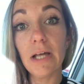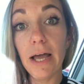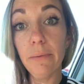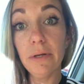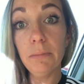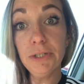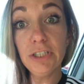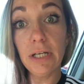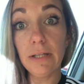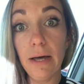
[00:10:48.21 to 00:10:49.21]
I really
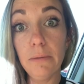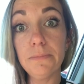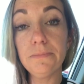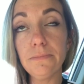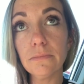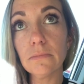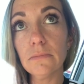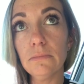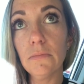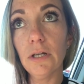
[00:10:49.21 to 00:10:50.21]
appreciate that.
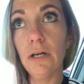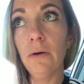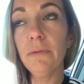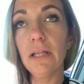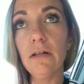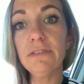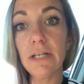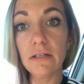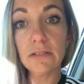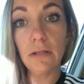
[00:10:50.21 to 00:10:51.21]
You know, they love
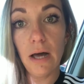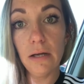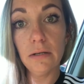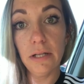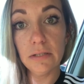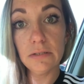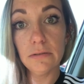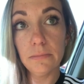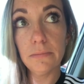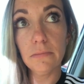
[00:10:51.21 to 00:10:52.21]
Sylas a lot, and they
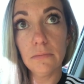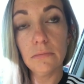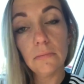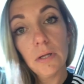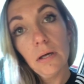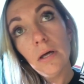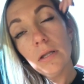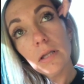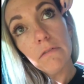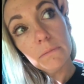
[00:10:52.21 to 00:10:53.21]

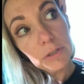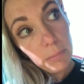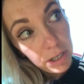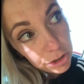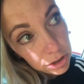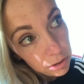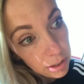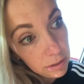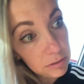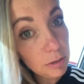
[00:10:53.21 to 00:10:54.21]
love him so much, and
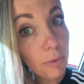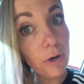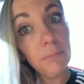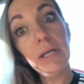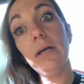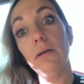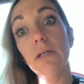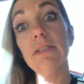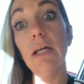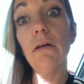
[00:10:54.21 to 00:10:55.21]
they support me
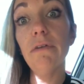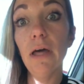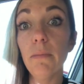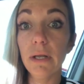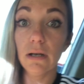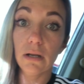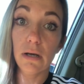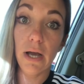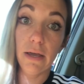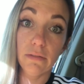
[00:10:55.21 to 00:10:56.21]
because they love him, and
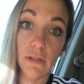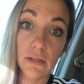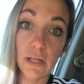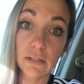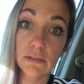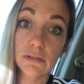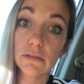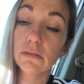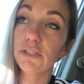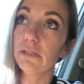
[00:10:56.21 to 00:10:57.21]
I think that's
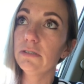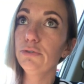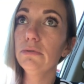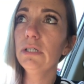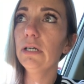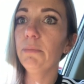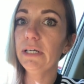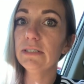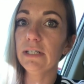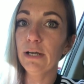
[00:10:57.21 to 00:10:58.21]
just truly
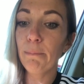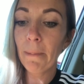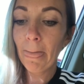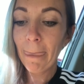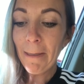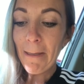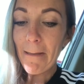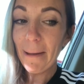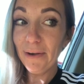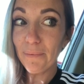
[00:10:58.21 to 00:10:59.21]
amazing.
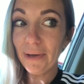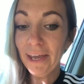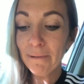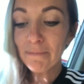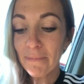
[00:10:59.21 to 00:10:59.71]
Anyway,